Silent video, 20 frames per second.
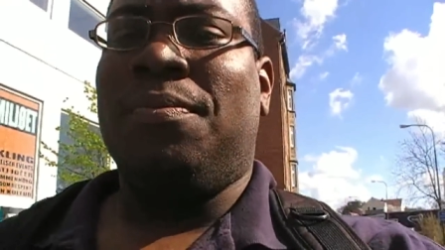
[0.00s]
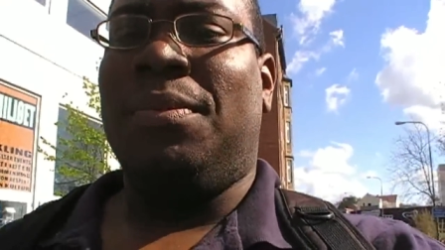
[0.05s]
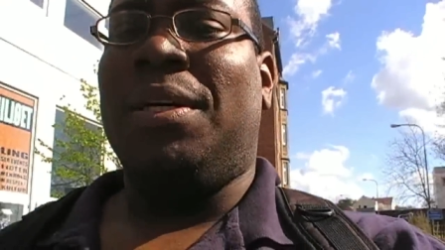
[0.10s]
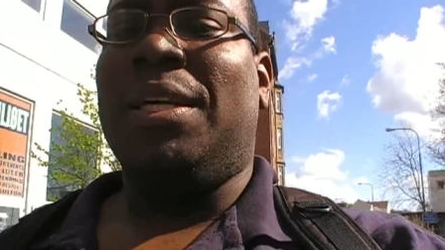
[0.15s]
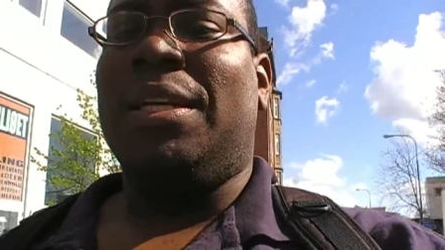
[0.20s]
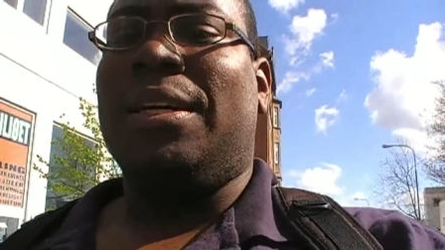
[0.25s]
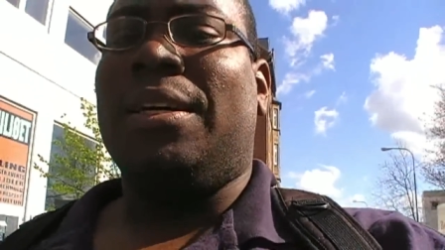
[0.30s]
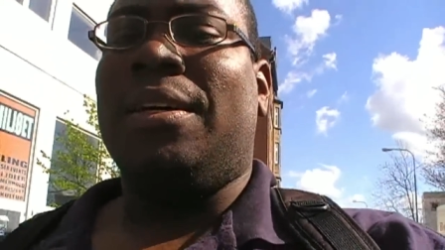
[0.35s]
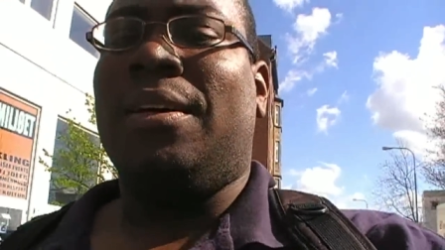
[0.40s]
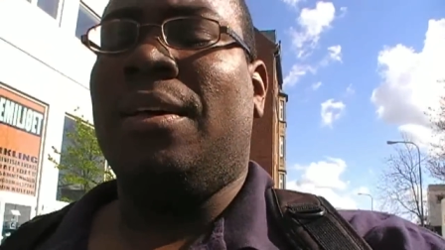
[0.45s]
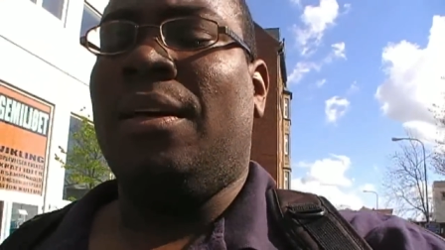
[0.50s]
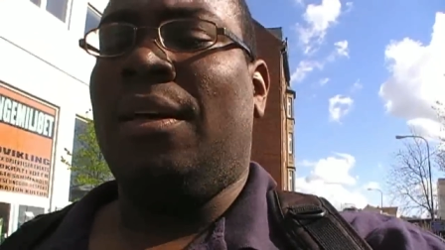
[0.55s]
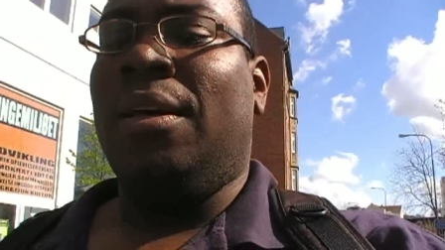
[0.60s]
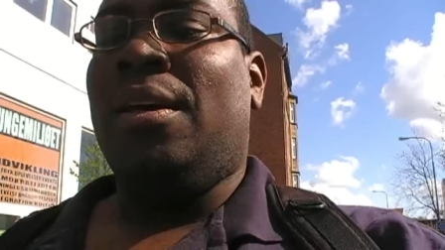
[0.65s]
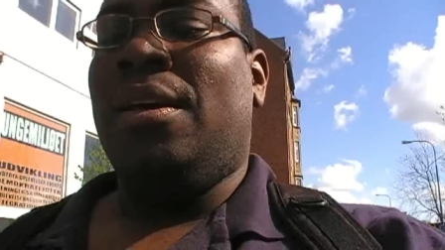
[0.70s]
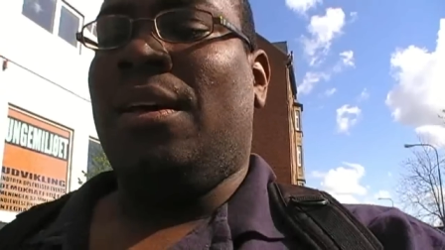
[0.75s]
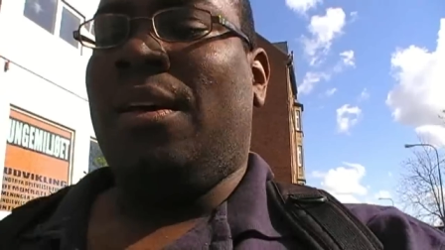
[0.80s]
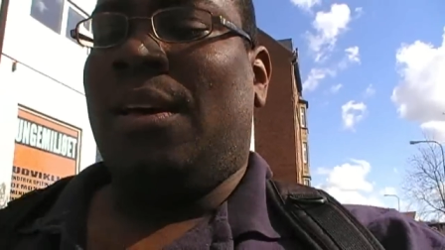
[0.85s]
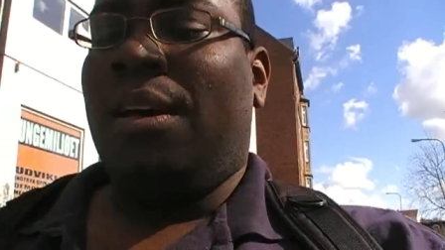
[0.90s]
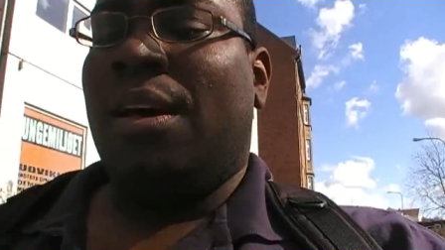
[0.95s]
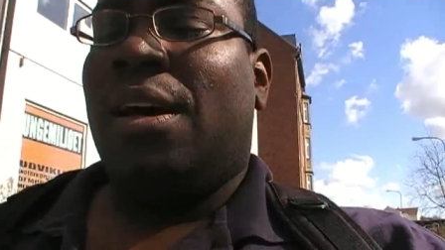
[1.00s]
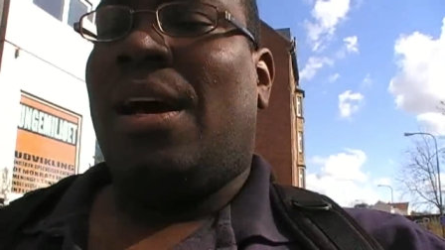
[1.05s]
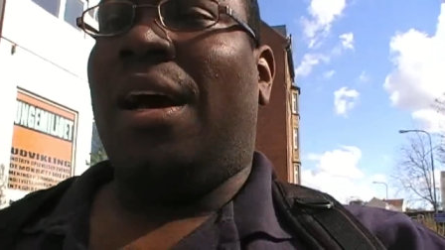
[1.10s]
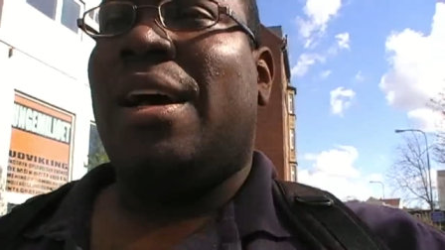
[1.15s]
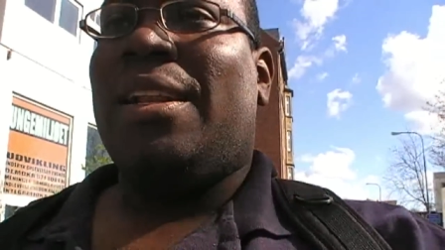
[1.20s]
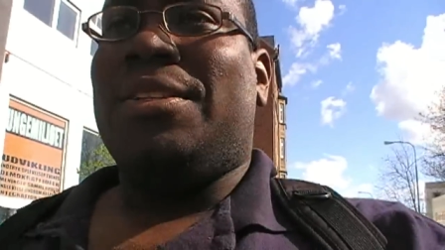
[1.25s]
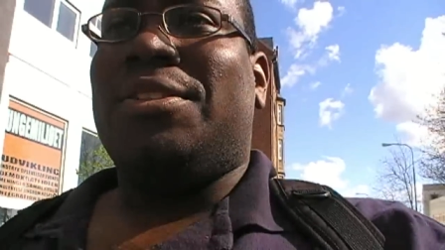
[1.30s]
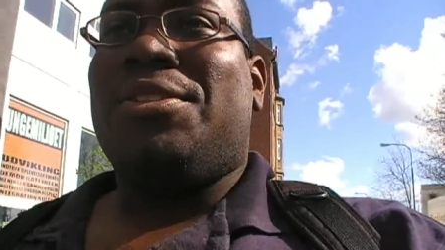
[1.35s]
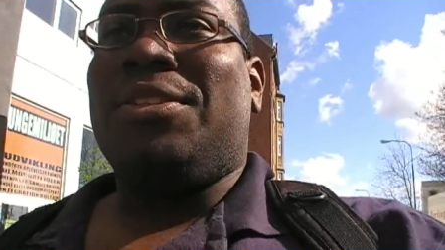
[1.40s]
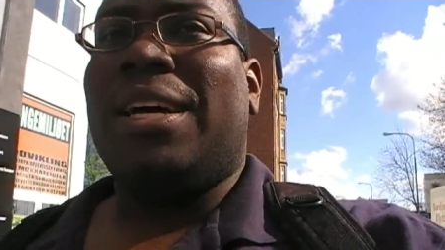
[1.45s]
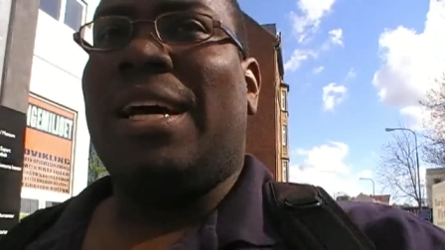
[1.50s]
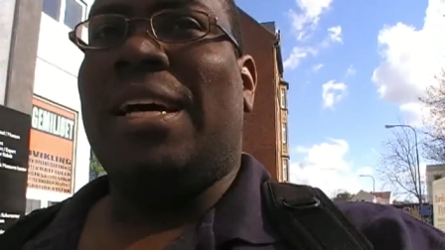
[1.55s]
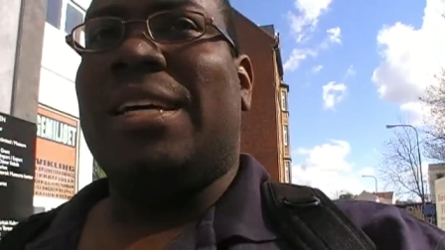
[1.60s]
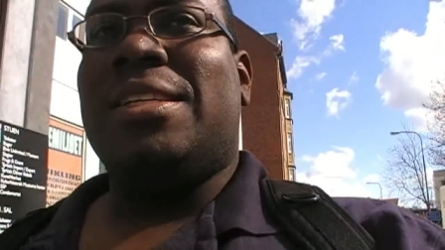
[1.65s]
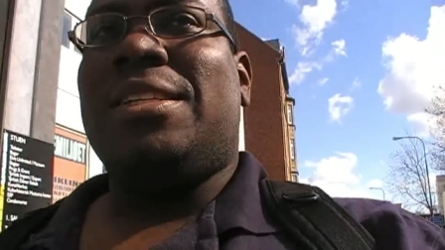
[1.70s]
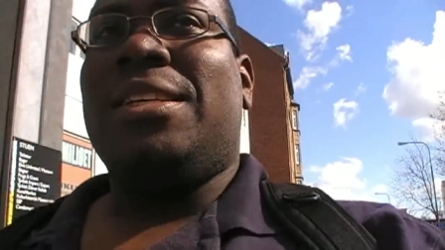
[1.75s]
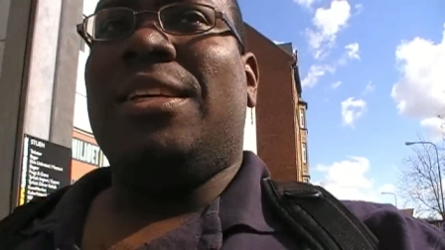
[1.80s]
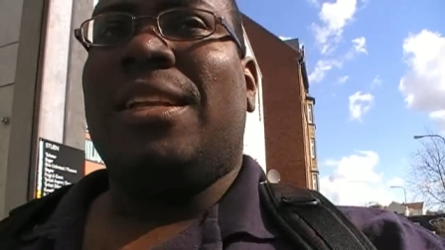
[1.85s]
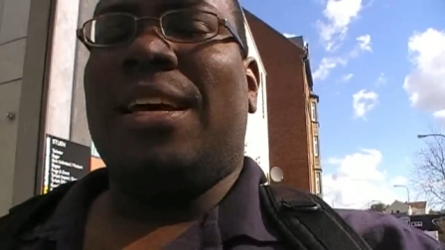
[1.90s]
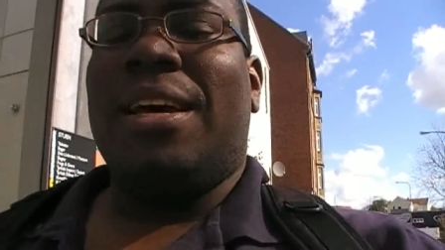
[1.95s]
But uh, I'll let you
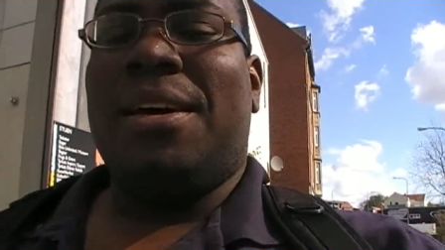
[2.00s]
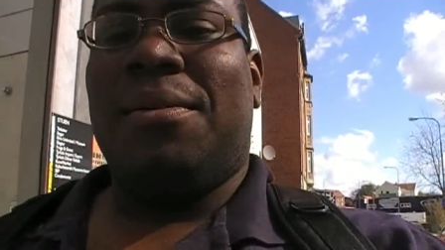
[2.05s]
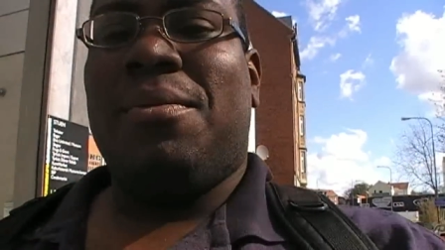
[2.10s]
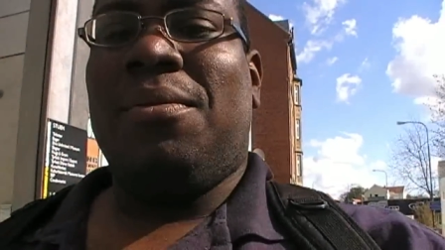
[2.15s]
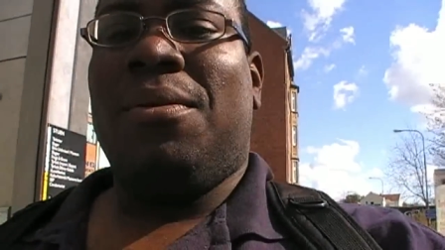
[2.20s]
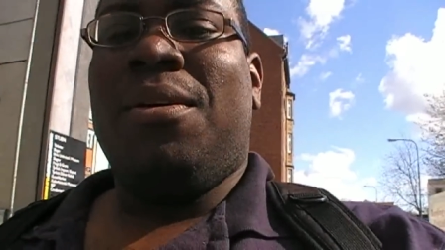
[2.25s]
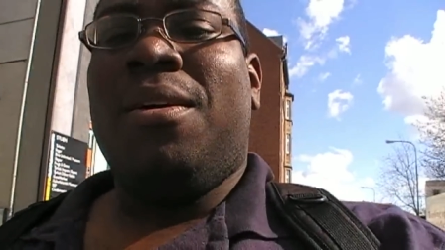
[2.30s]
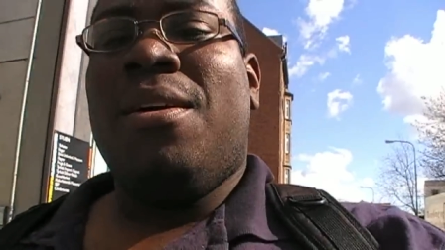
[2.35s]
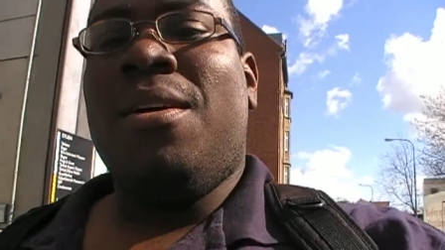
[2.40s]
guys see that